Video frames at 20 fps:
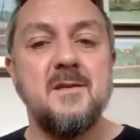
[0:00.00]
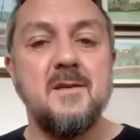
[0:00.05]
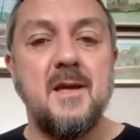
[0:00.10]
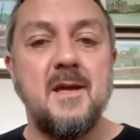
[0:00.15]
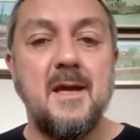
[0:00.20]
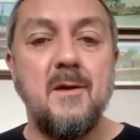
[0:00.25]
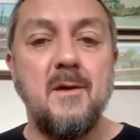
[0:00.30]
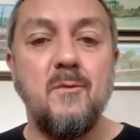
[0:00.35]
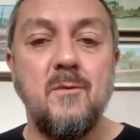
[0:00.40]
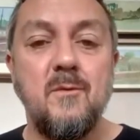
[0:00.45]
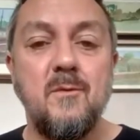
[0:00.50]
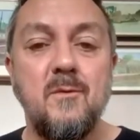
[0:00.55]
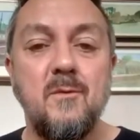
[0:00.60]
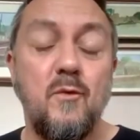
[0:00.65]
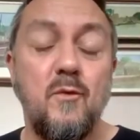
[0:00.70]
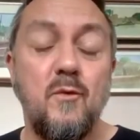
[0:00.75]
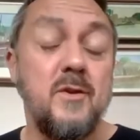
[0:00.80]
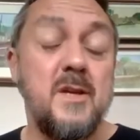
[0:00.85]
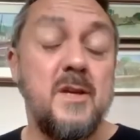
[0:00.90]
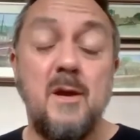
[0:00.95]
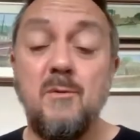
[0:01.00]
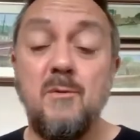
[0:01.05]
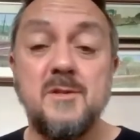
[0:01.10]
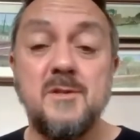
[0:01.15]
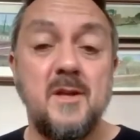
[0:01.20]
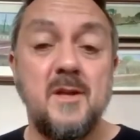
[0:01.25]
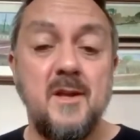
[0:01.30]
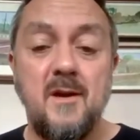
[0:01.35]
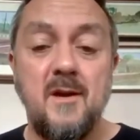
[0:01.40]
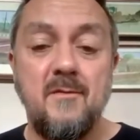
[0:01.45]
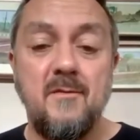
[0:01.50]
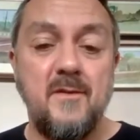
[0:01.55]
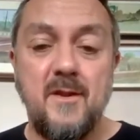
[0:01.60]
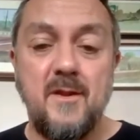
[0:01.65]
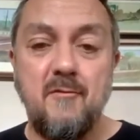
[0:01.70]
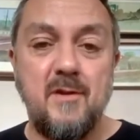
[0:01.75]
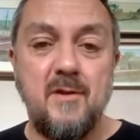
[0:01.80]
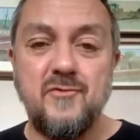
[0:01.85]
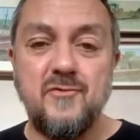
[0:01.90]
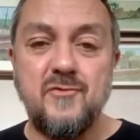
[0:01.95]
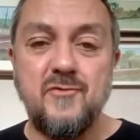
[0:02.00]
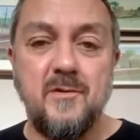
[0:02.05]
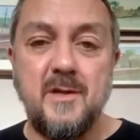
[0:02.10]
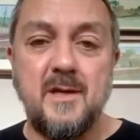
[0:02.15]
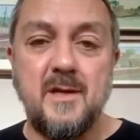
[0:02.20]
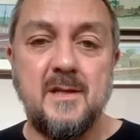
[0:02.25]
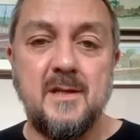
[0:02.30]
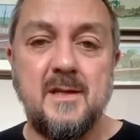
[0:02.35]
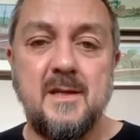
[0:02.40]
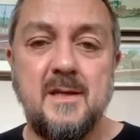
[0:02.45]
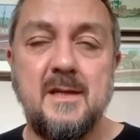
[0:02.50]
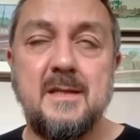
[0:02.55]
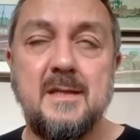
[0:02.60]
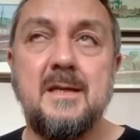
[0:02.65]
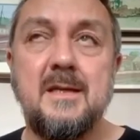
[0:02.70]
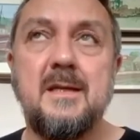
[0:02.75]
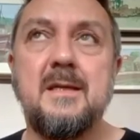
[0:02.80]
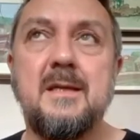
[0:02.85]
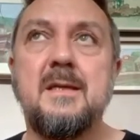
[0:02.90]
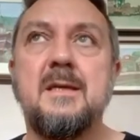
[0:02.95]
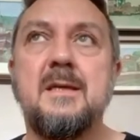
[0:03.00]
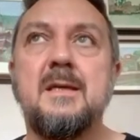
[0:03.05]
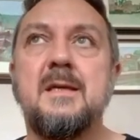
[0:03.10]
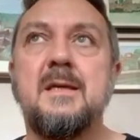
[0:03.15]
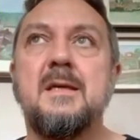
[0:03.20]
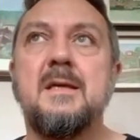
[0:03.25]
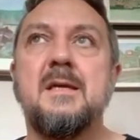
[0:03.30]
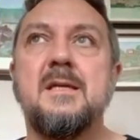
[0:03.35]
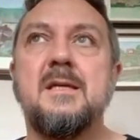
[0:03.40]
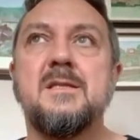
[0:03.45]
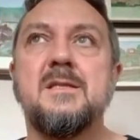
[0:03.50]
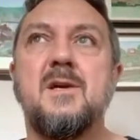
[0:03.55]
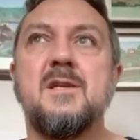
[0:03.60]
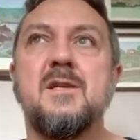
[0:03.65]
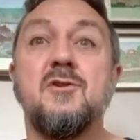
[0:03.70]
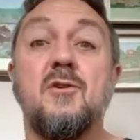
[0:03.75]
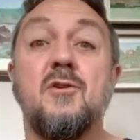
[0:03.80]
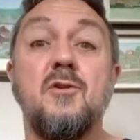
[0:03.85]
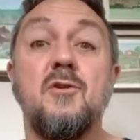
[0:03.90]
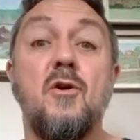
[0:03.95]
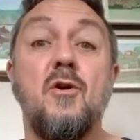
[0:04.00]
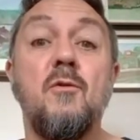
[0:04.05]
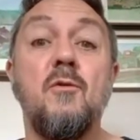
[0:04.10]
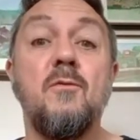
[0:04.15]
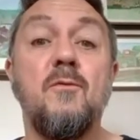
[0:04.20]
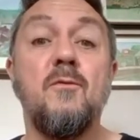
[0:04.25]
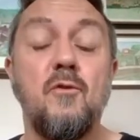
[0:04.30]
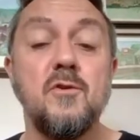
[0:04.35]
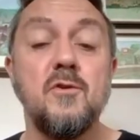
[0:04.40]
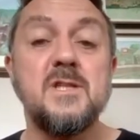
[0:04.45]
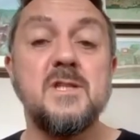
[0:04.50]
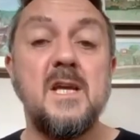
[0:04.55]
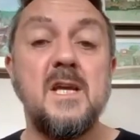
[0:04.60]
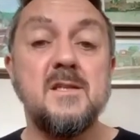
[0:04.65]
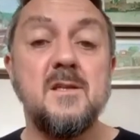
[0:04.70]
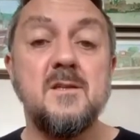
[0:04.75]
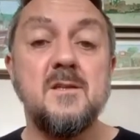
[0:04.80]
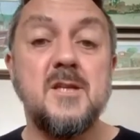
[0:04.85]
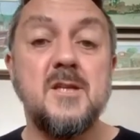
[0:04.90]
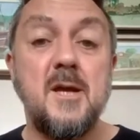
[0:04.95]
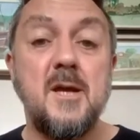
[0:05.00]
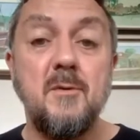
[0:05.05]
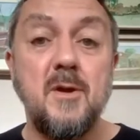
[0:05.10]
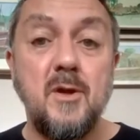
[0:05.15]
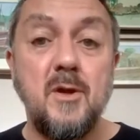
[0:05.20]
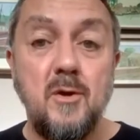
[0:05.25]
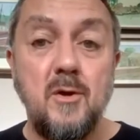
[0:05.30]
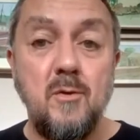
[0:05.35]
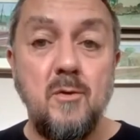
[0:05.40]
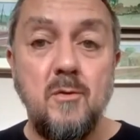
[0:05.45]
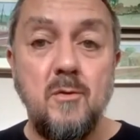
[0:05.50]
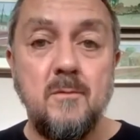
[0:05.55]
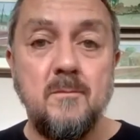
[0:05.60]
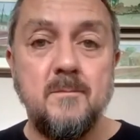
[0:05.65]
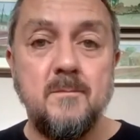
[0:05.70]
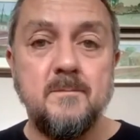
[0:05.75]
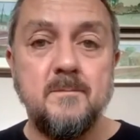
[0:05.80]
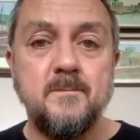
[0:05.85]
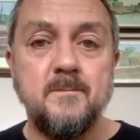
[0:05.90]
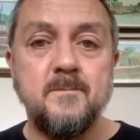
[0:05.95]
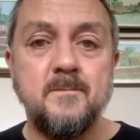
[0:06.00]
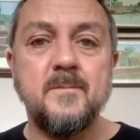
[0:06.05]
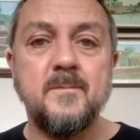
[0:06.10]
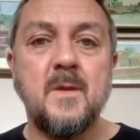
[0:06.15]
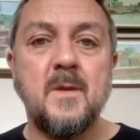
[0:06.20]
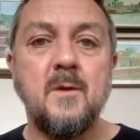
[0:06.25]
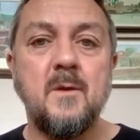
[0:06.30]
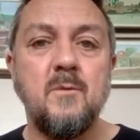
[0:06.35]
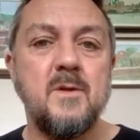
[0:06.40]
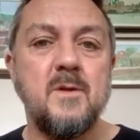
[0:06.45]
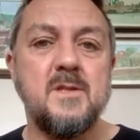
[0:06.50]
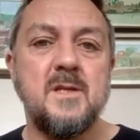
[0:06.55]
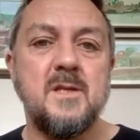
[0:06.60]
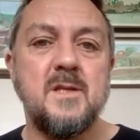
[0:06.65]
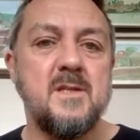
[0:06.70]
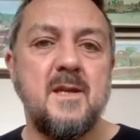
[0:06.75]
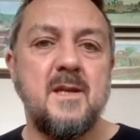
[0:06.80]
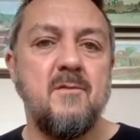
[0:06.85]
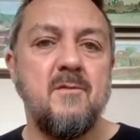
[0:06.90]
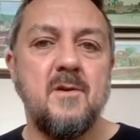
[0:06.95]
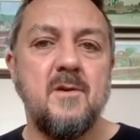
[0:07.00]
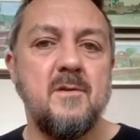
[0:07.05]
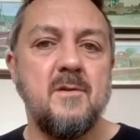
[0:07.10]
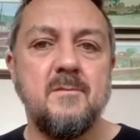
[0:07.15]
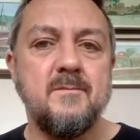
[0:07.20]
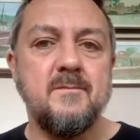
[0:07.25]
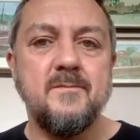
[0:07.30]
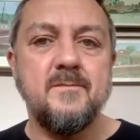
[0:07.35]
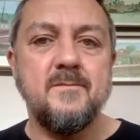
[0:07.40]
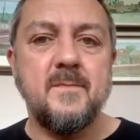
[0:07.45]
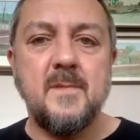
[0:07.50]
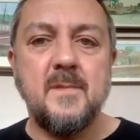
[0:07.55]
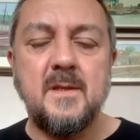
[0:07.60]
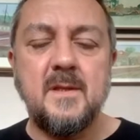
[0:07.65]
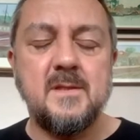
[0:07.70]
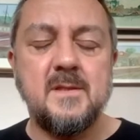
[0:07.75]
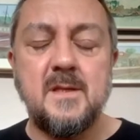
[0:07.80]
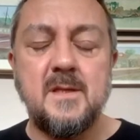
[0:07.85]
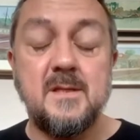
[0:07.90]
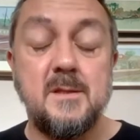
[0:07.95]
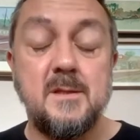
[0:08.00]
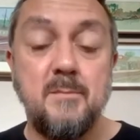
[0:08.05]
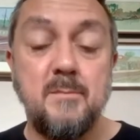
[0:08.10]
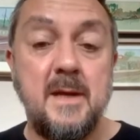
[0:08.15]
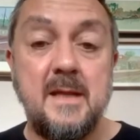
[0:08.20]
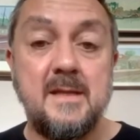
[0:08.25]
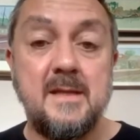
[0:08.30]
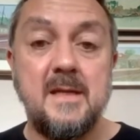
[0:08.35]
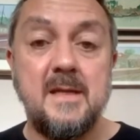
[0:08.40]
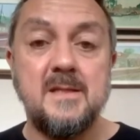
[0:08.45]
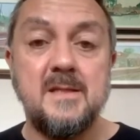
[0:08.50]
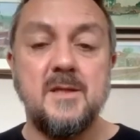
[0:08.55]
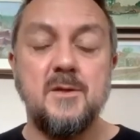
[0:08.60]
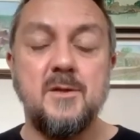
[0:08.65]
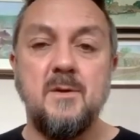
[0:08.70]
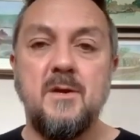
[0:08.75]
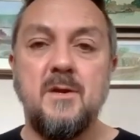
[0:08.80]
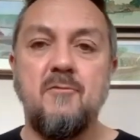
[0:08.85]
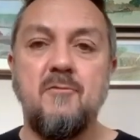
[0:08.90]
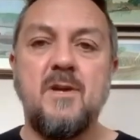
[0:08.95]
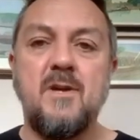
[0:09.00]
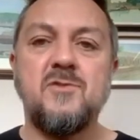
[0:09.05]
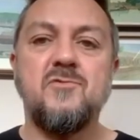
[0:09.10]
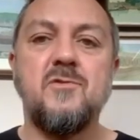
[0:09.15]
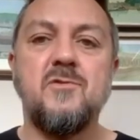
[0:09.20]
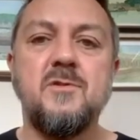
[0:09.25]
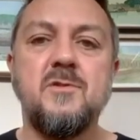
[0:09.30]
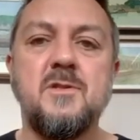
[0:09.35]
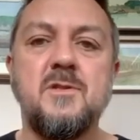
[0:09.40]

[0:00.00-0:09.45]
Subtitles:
1 year was enough in a restaurant like that, I think. So I saw the whole 4 seasons come and go, which is never such a bad thing to do in a restaurant.